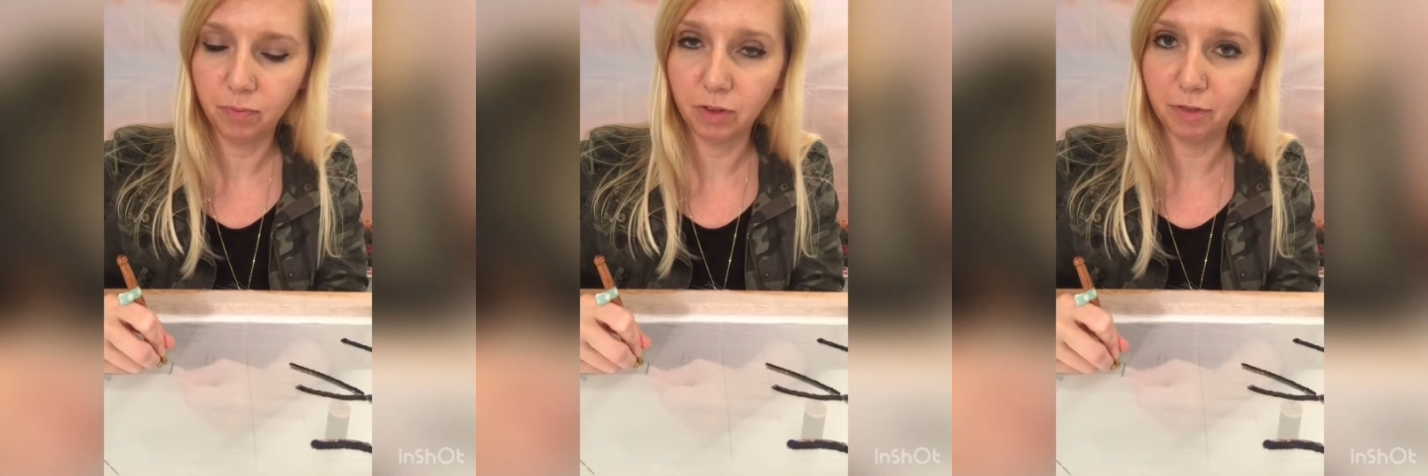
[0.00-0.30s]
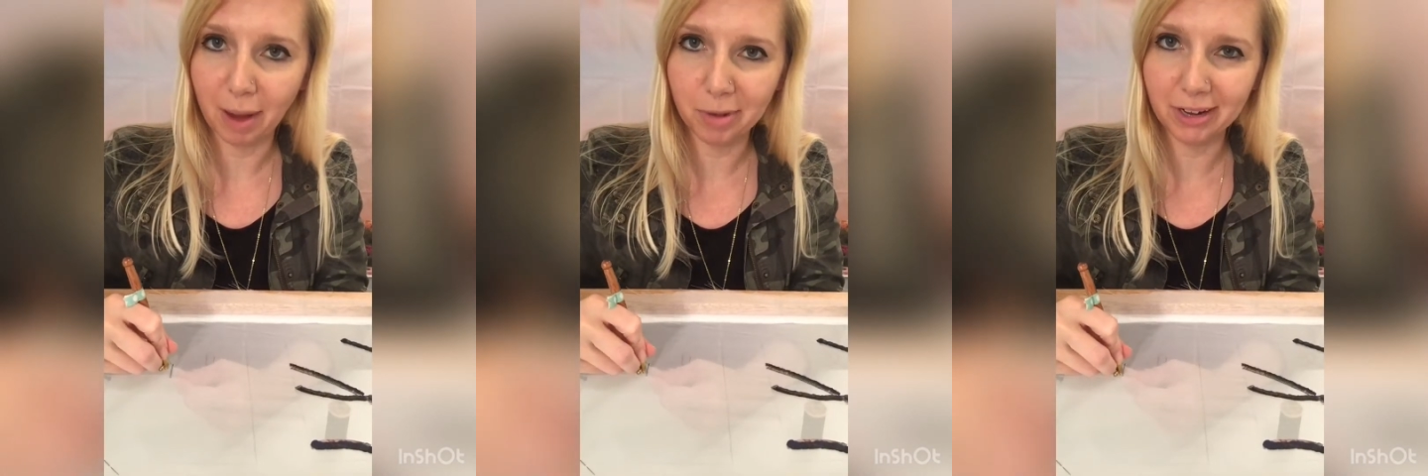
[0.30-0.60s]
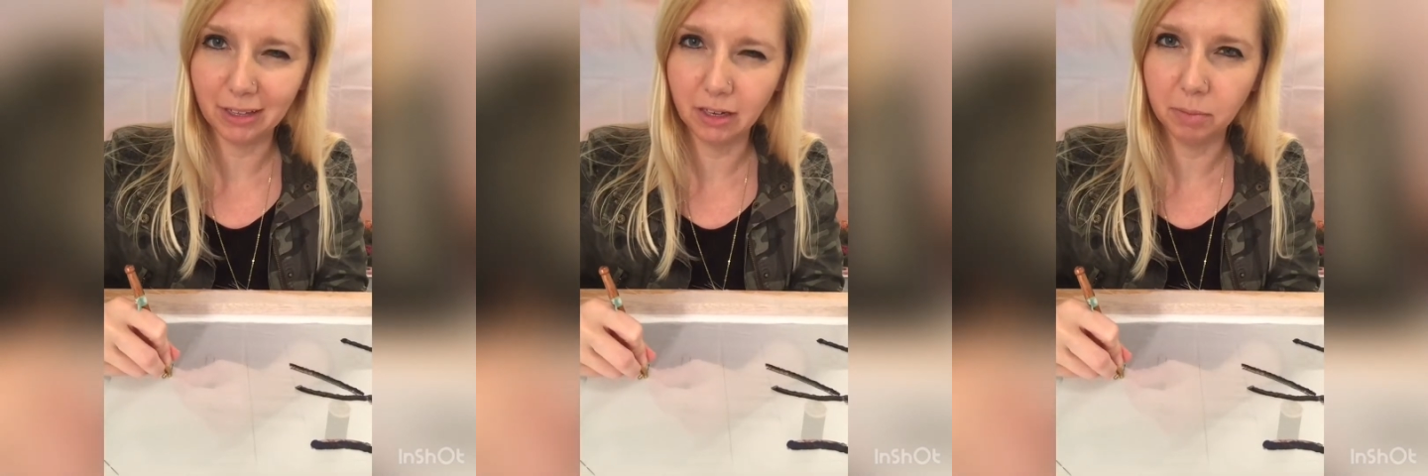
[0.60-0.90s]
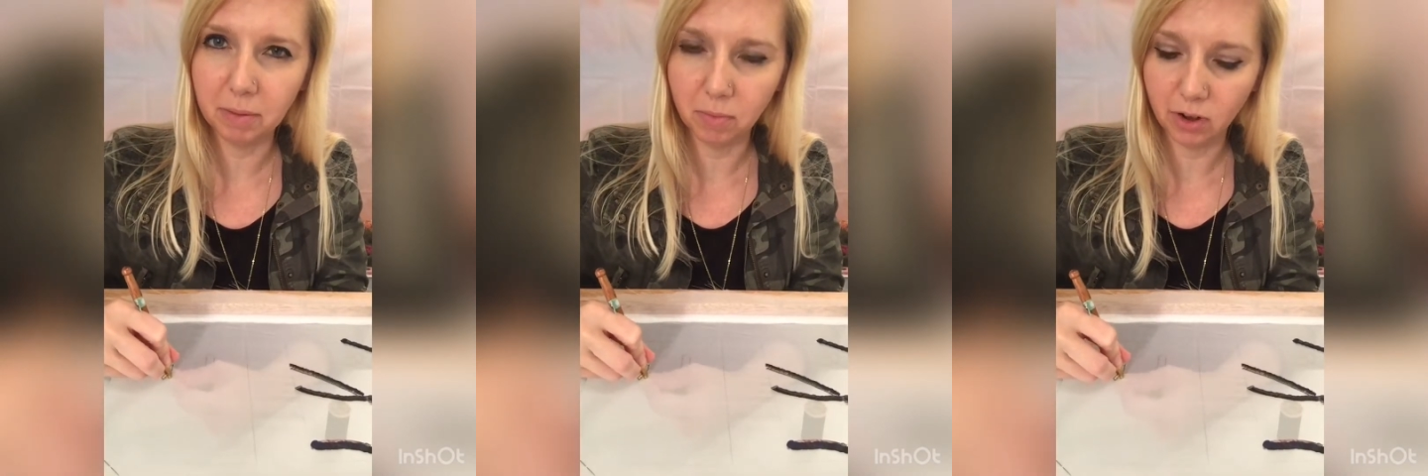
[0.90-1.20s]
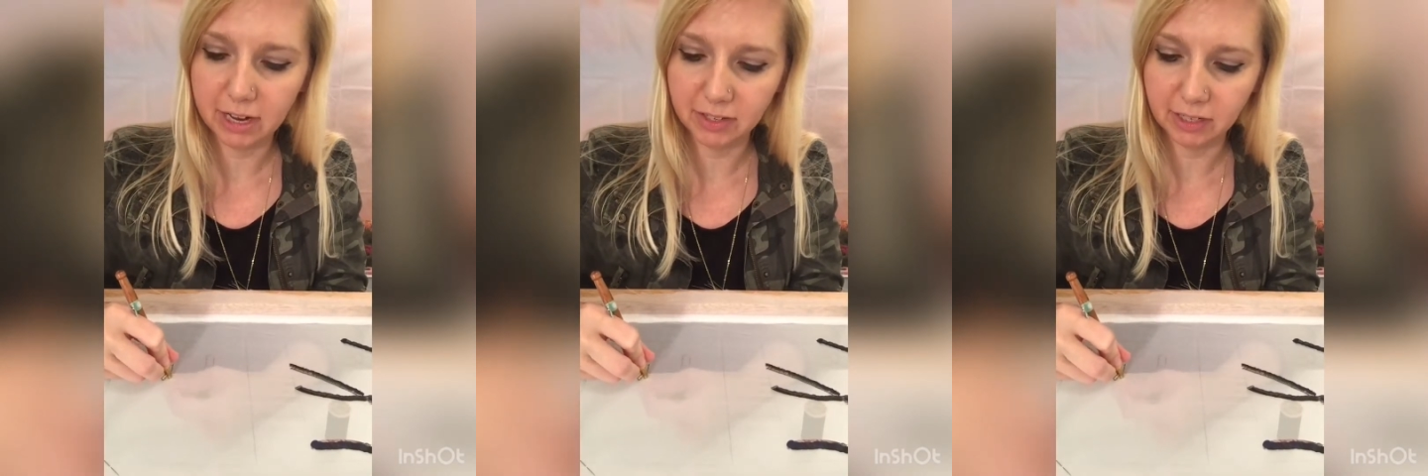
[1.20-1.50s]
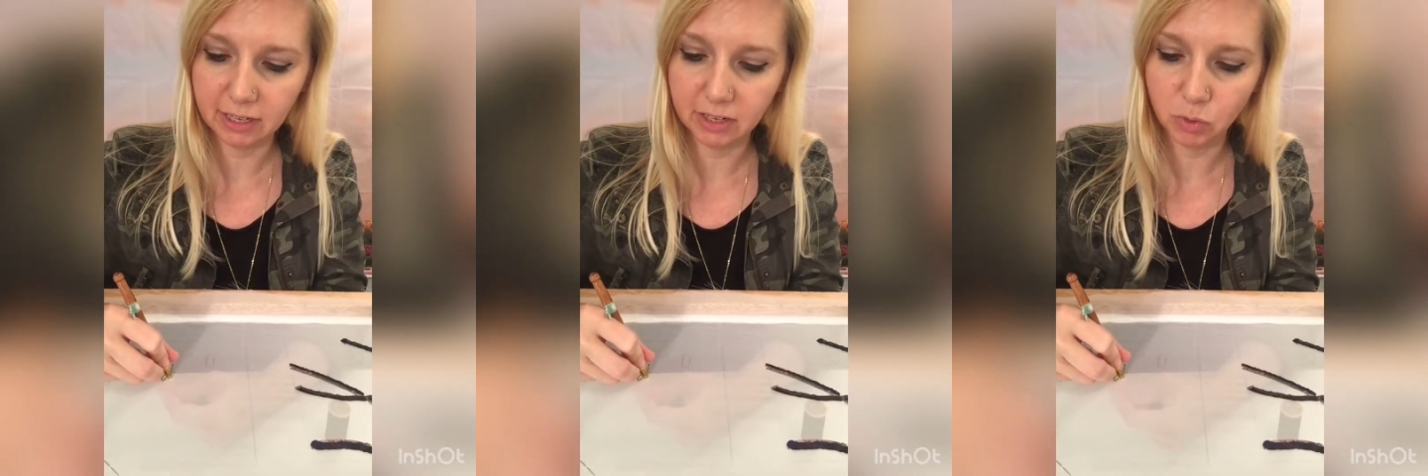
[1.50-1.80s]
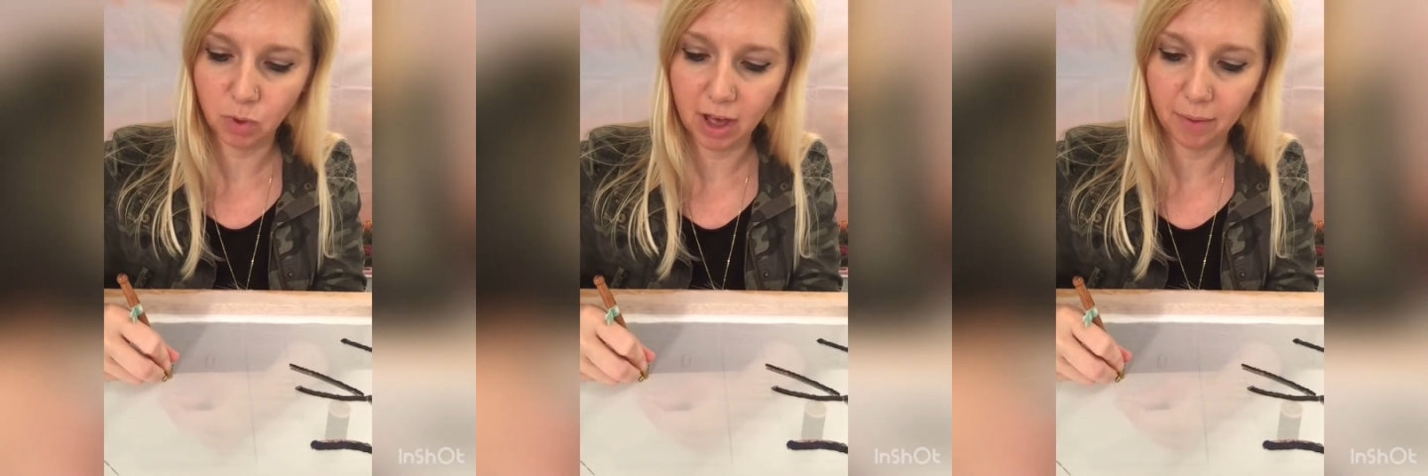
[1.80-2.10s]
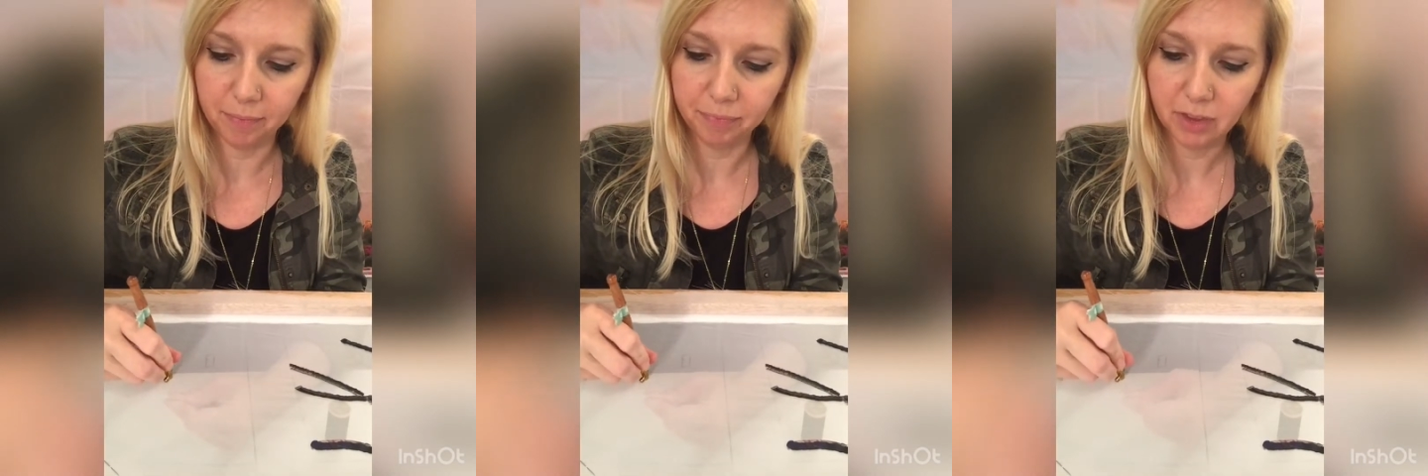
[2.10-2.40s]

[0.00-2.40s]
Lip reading: the fabric a little bit more easily as well.